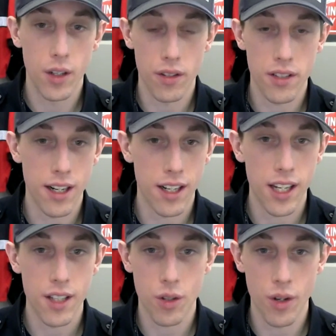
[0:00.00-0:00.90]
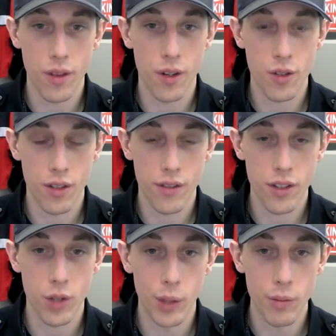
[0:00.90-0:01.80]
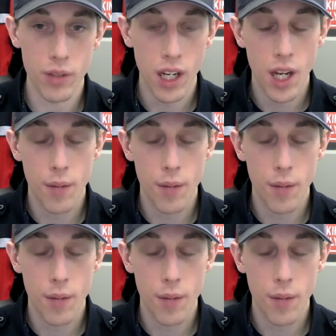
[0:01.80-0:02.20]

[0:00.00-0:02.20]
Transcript: staircase or in their service rooms.